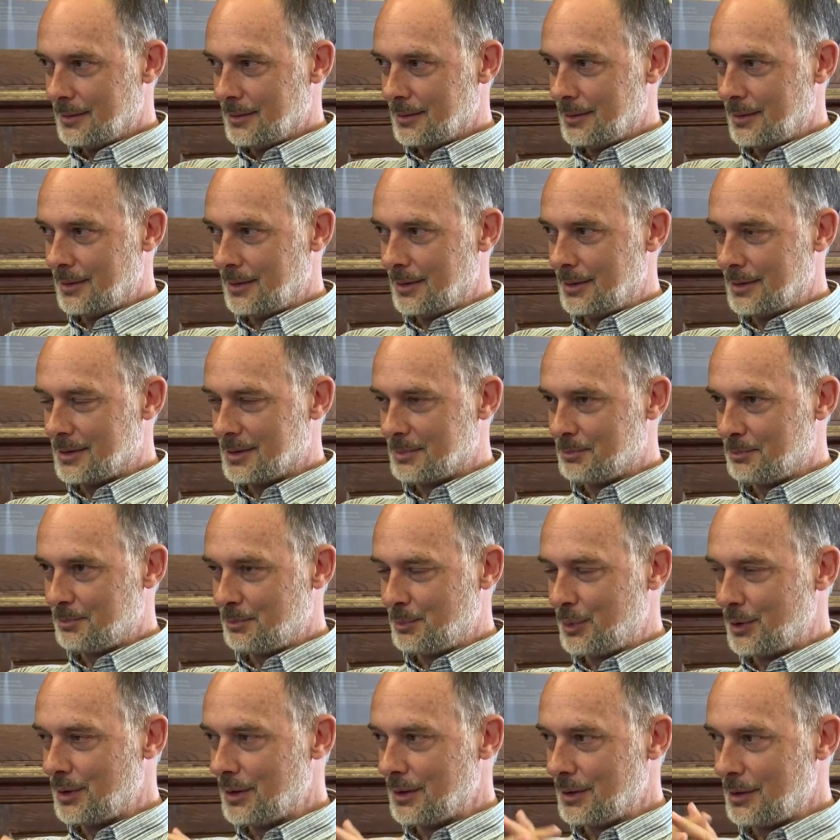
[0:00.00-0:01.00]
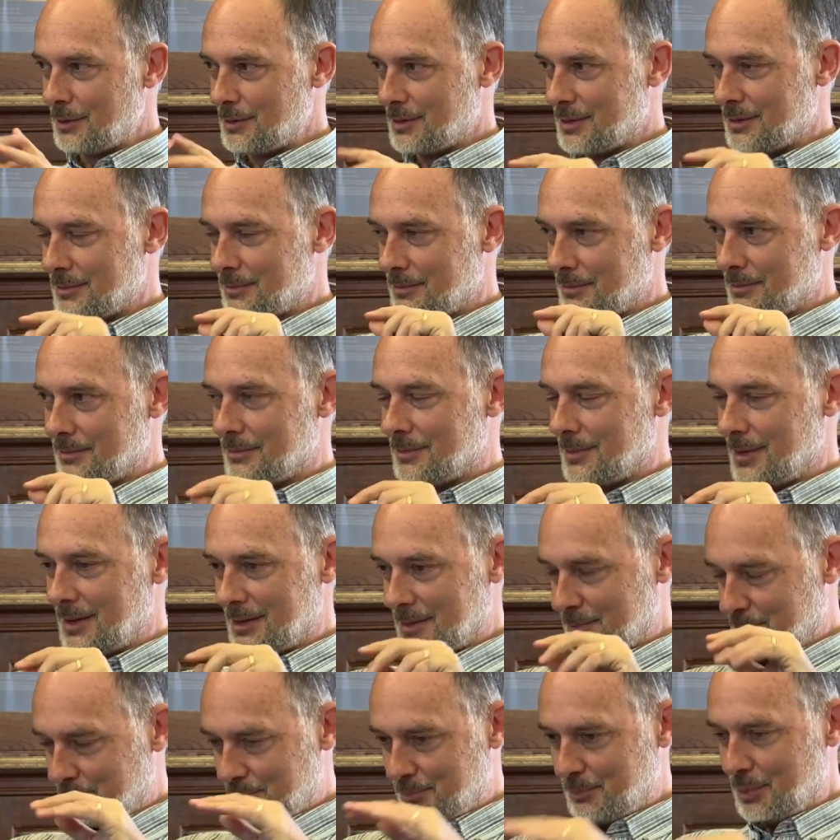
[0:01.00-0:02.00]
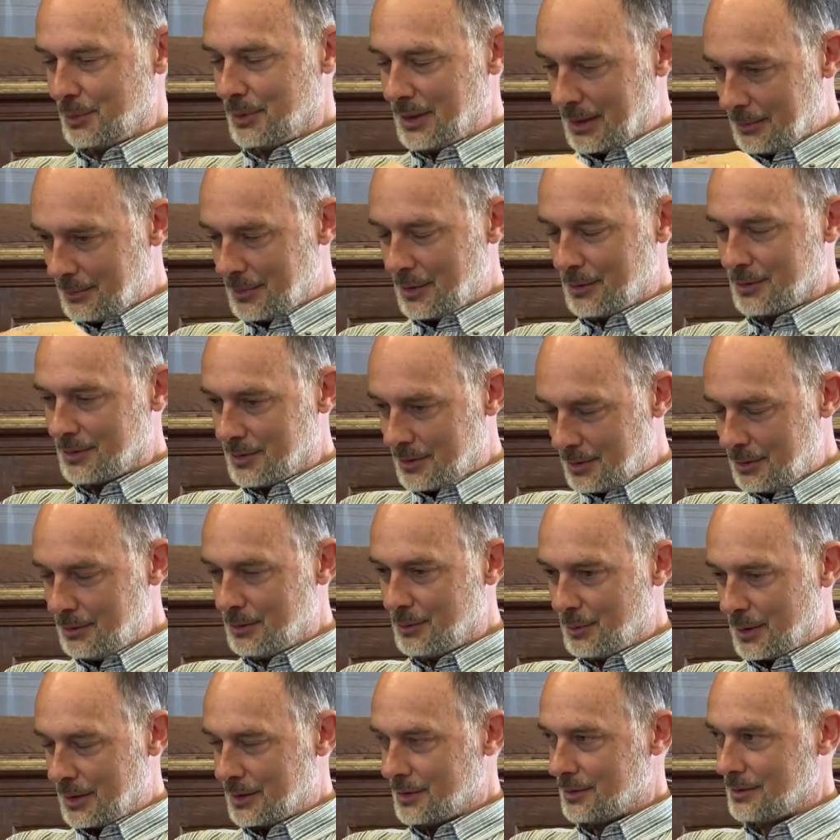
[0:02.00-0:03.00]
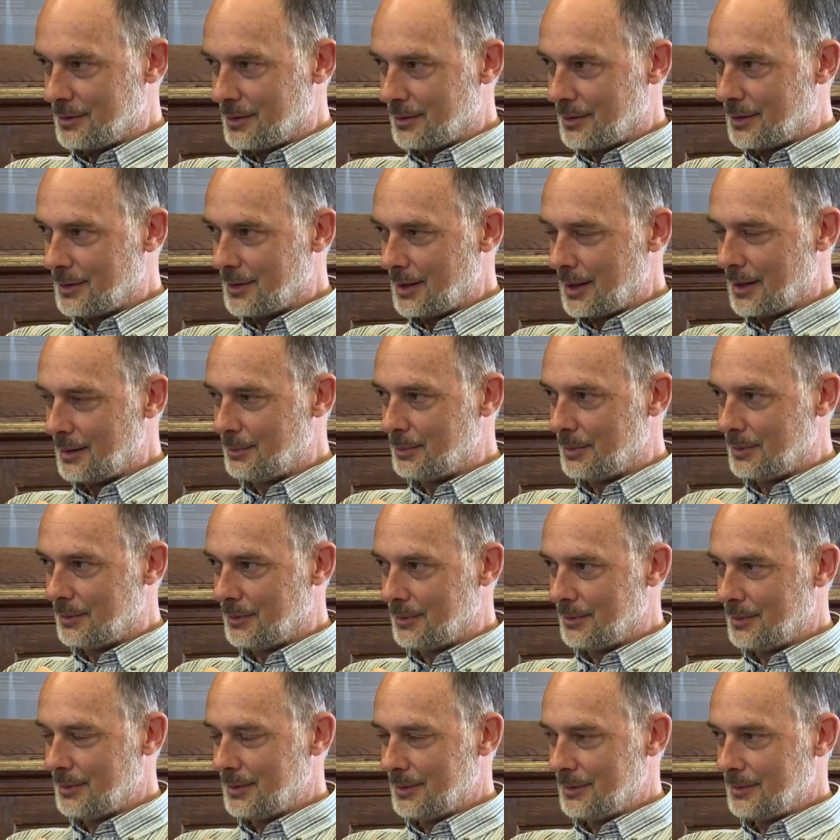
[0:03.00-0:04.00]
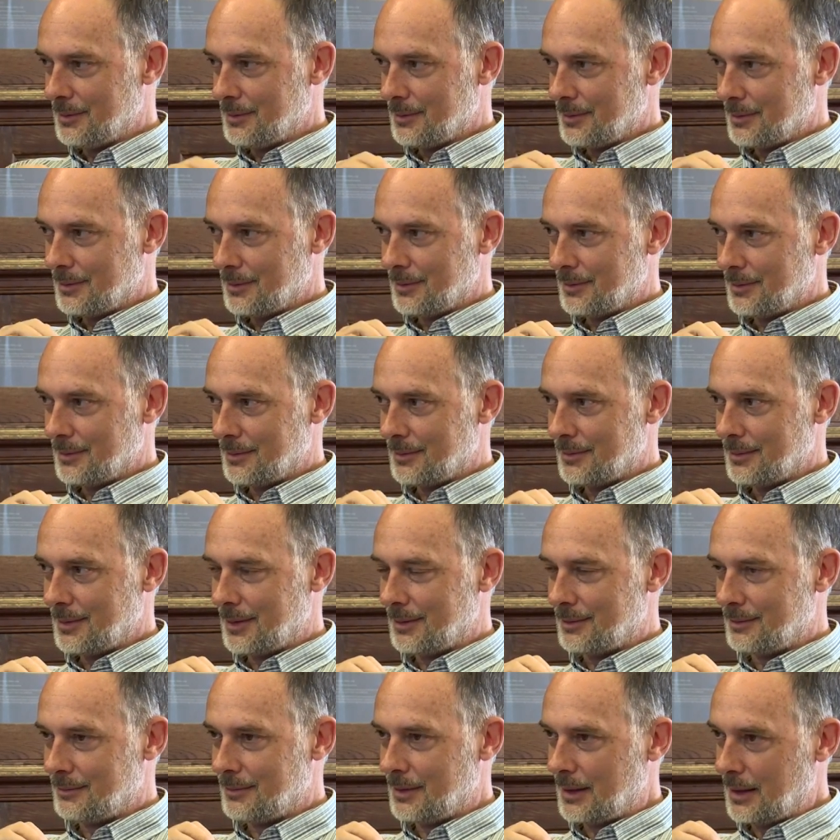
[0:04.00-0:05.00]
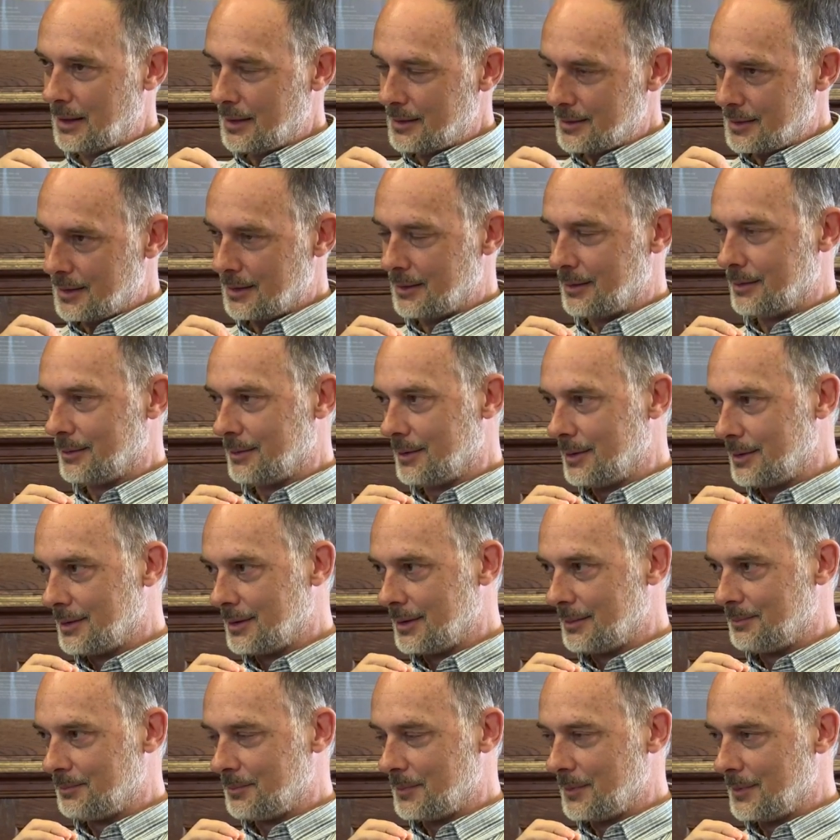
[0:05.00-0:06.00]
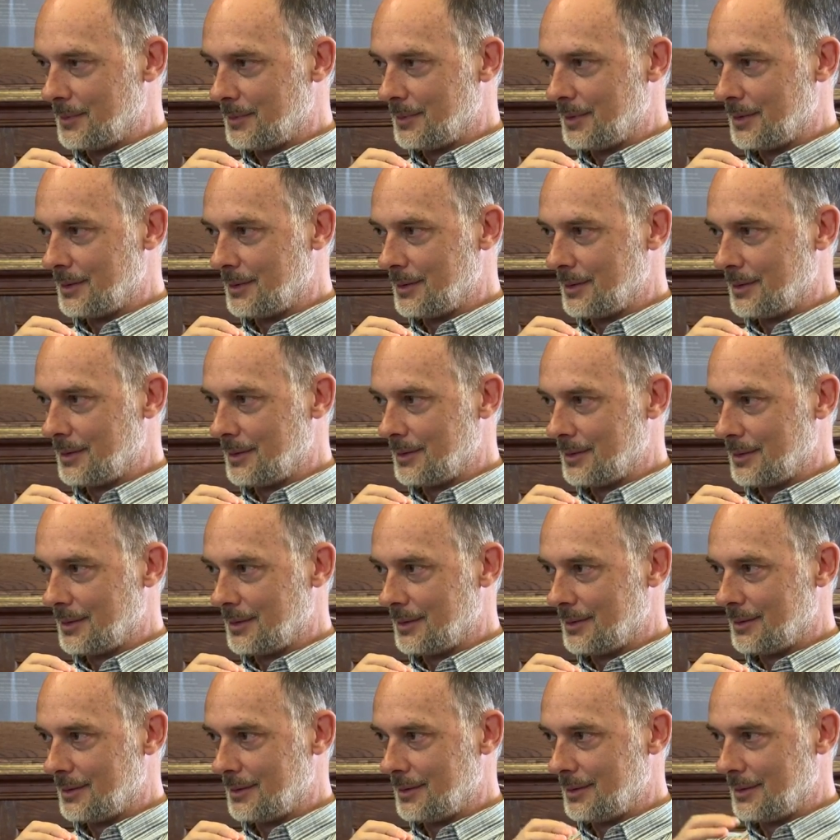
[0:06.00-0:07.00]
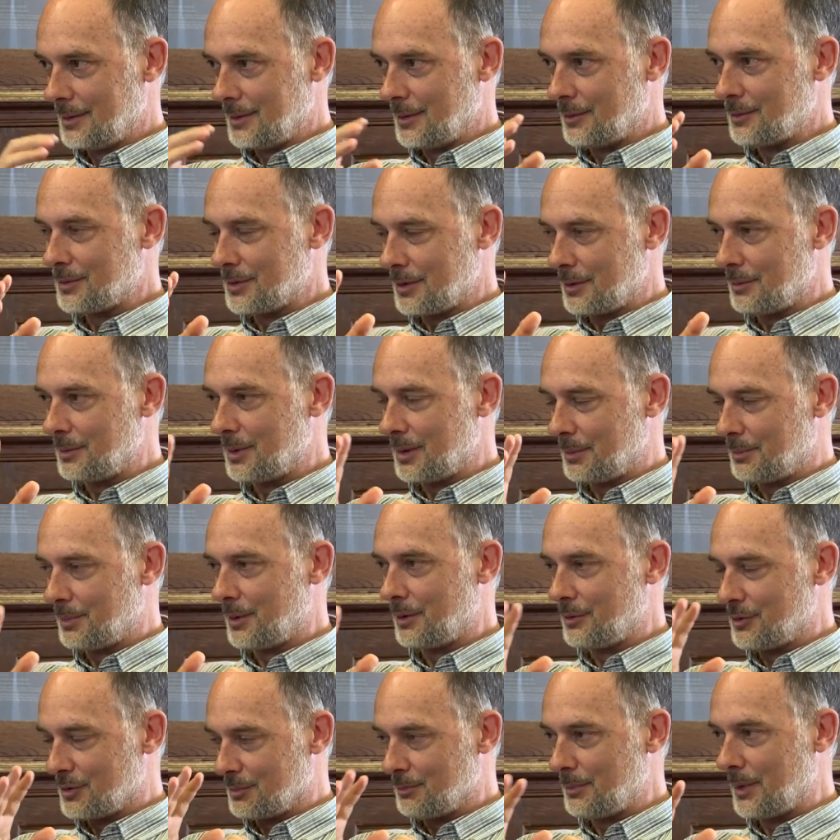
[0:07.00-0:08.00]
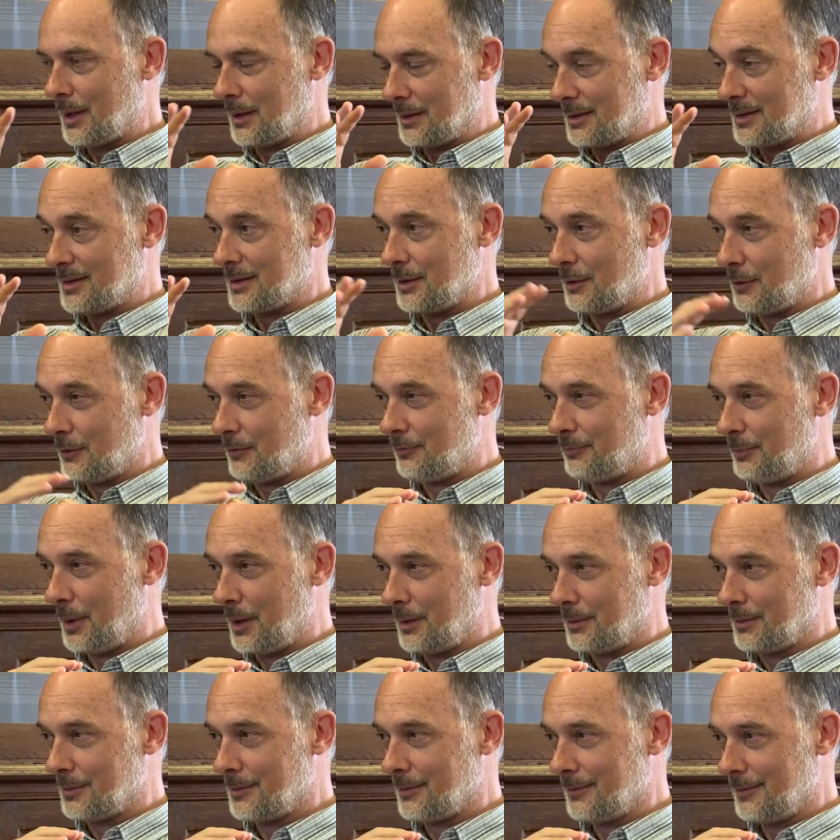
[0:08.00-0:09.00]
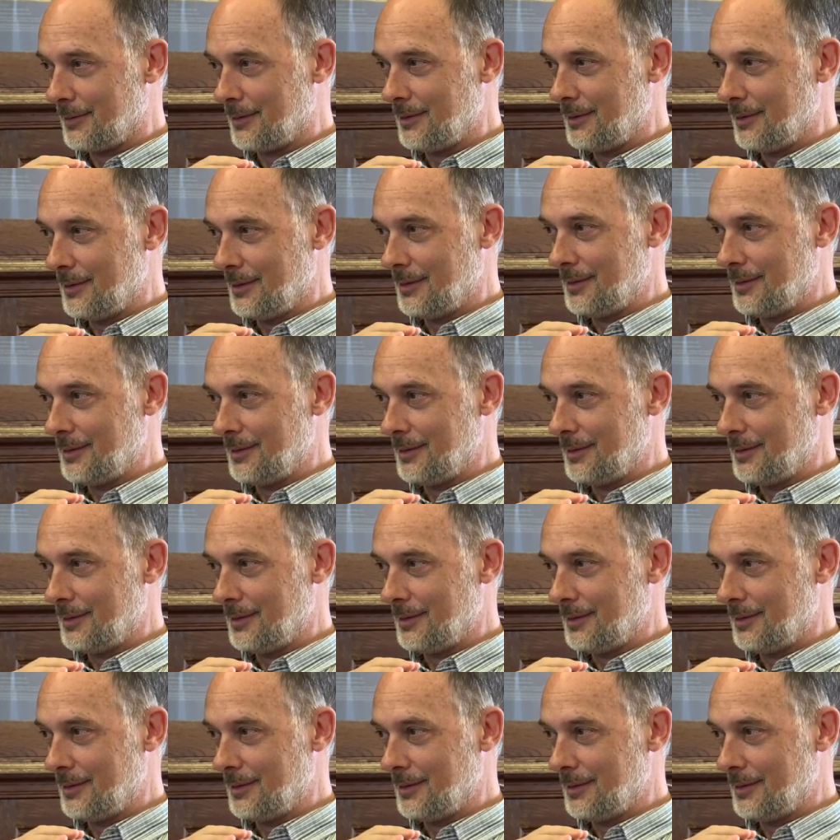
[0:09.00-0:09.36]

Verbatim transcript: And it's putting those it's putting those two questions on the table, and realizing that a, an ensemble approach might solve both